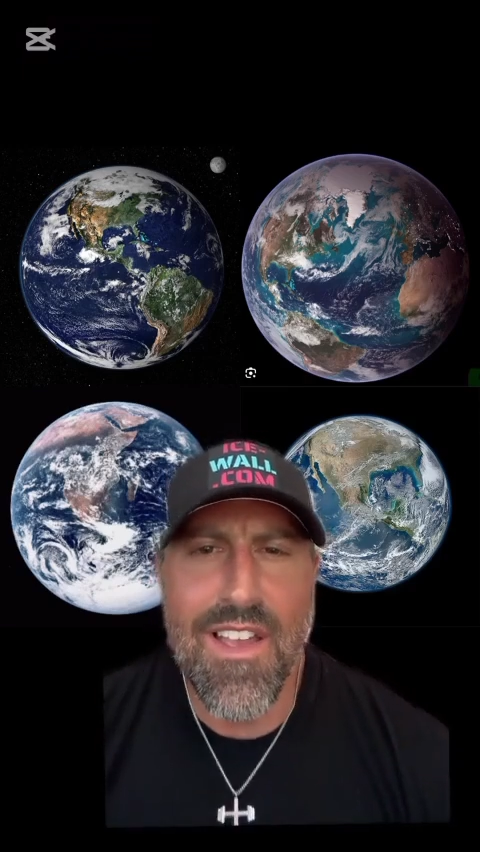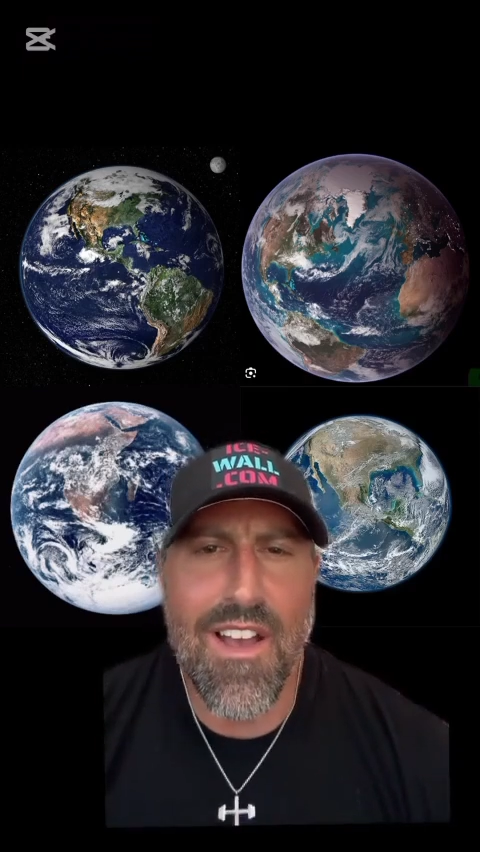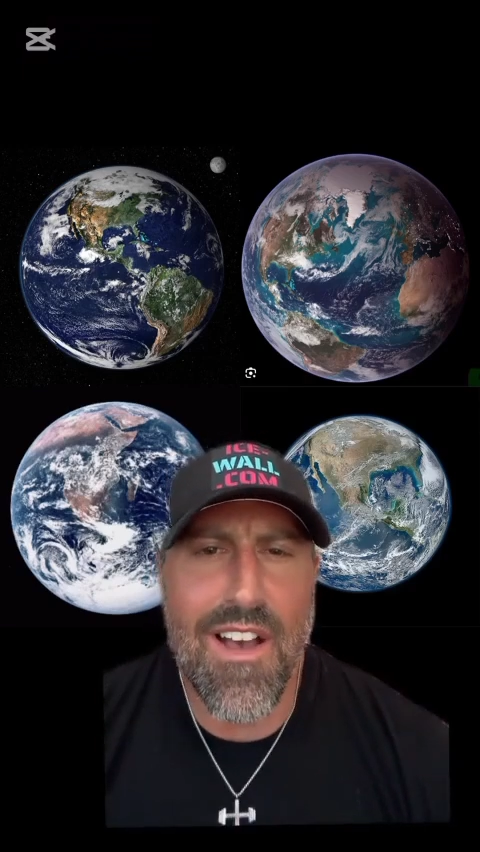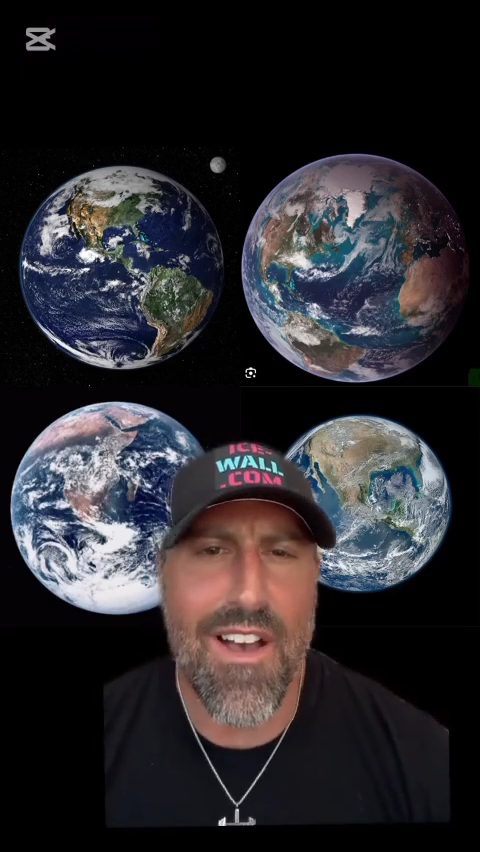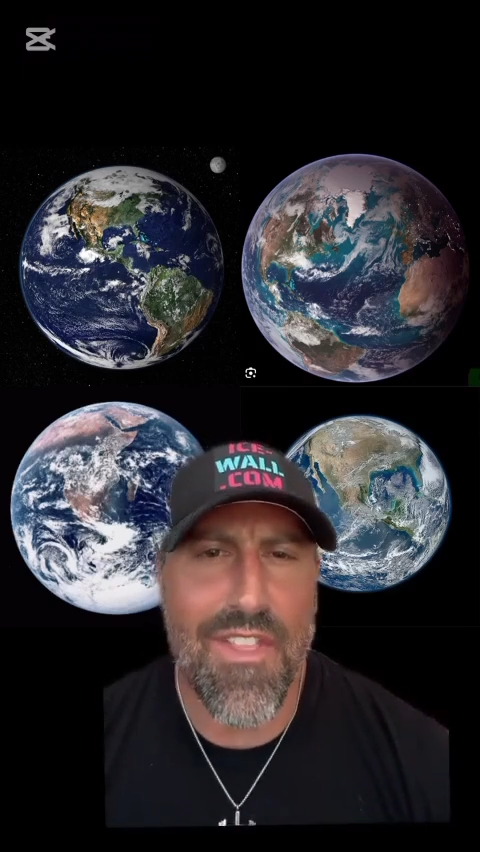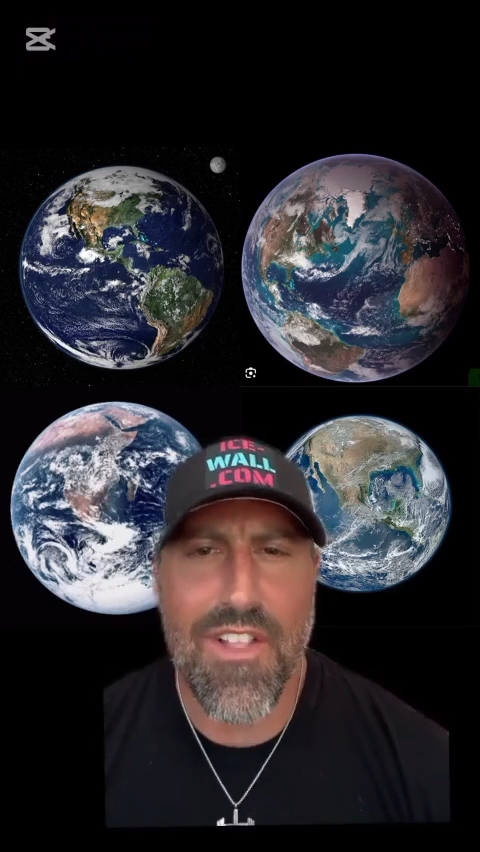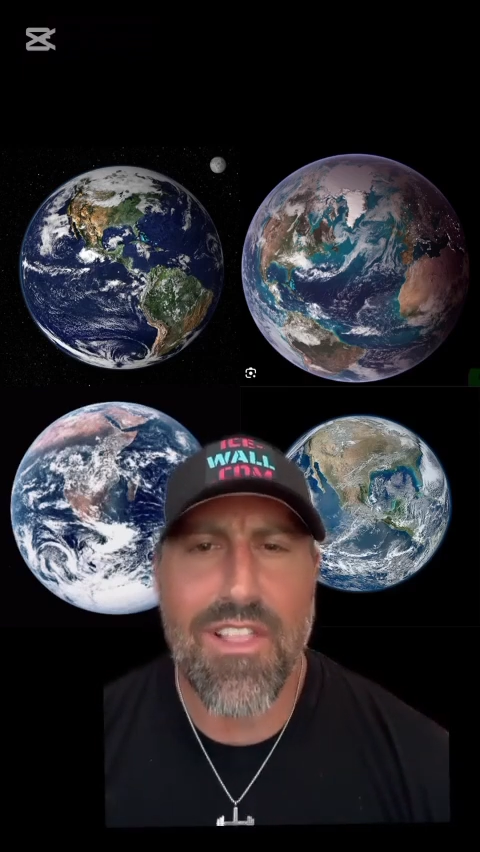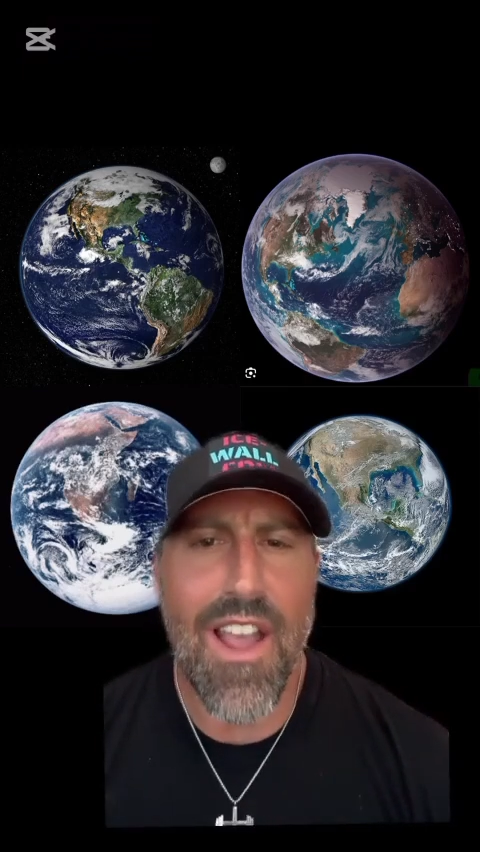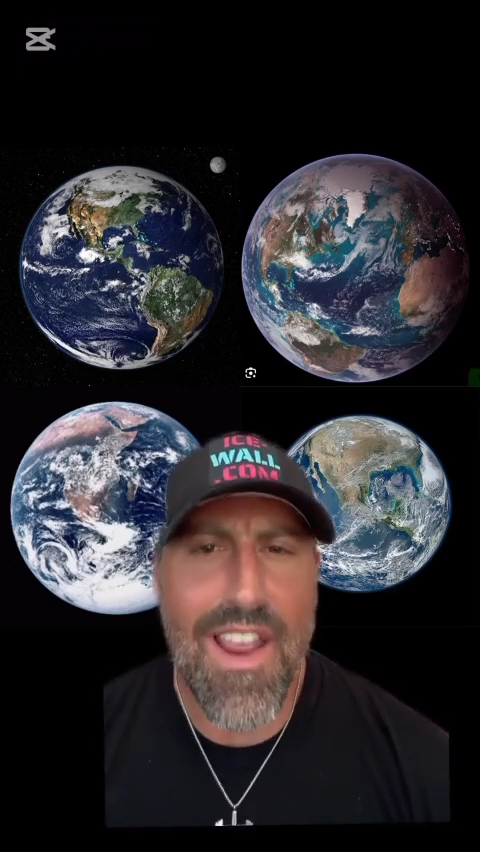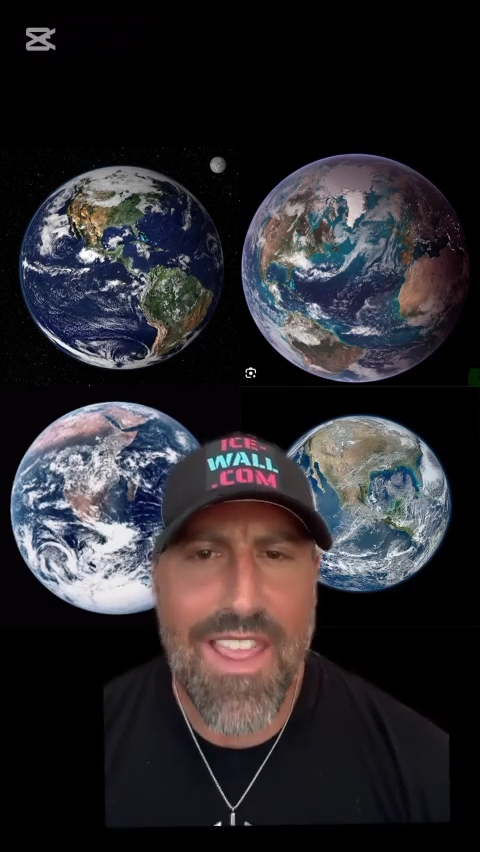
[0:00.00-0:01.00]
the
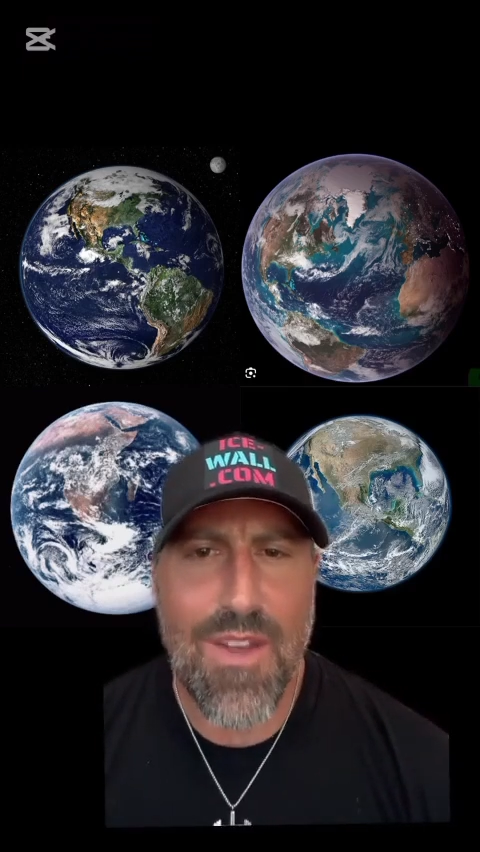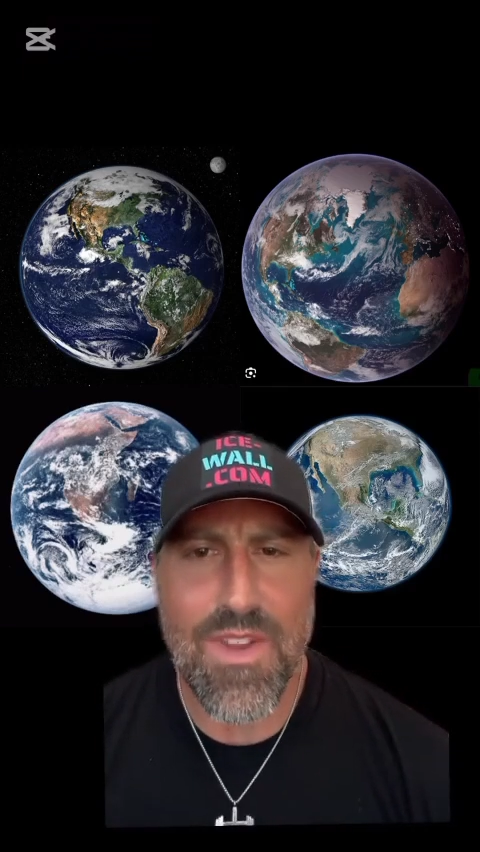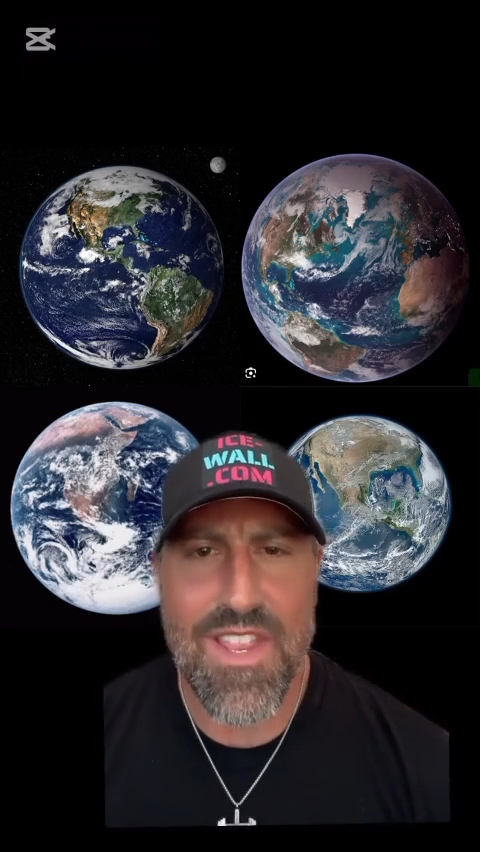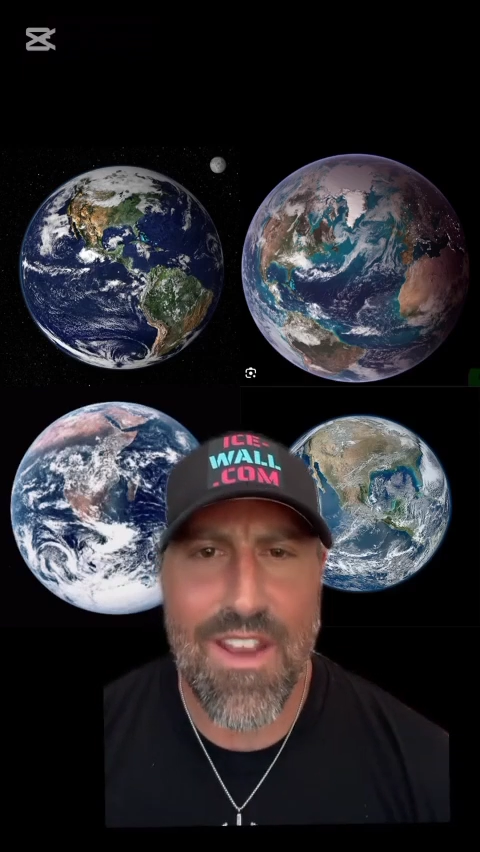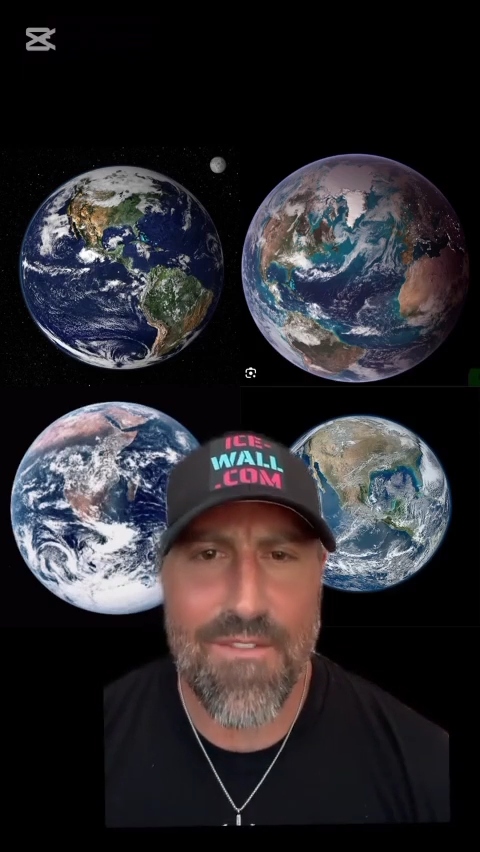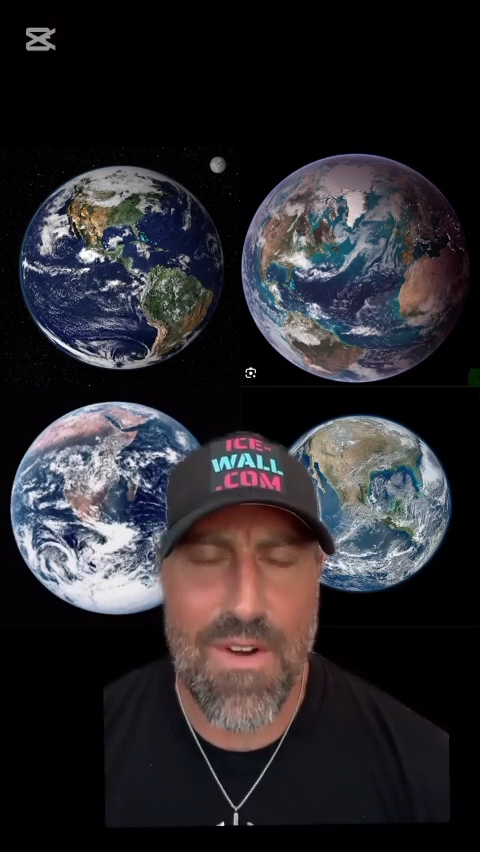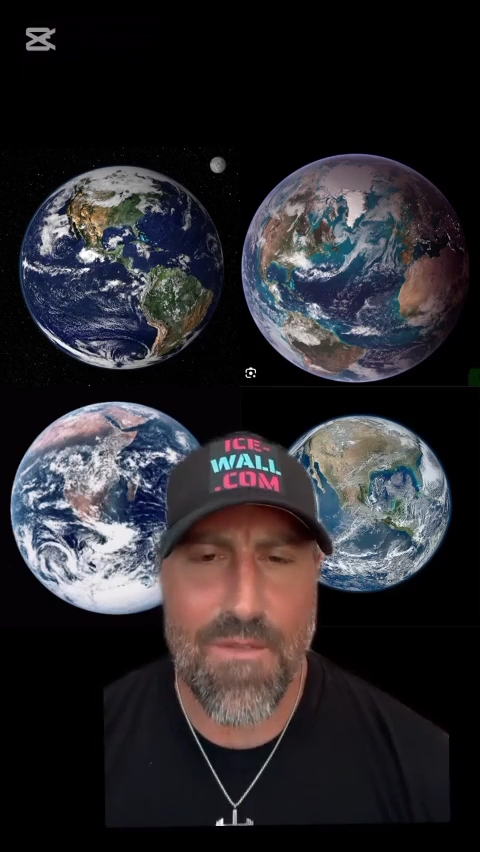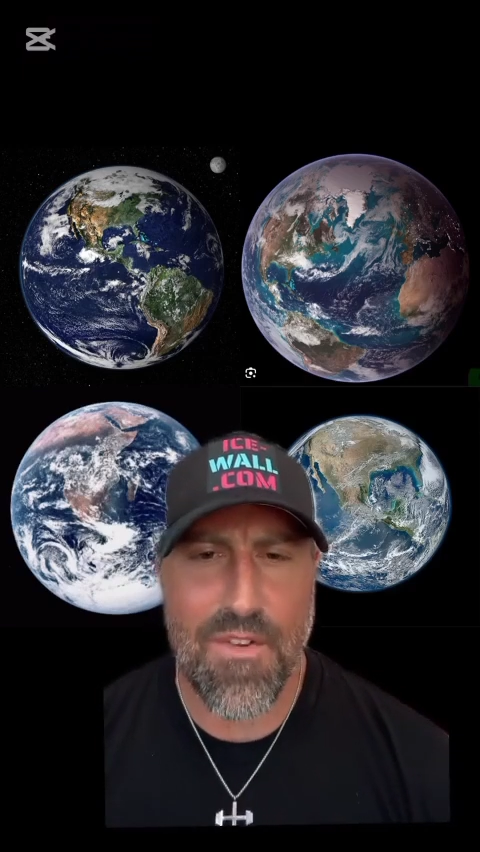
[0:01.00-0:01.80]
lighting was different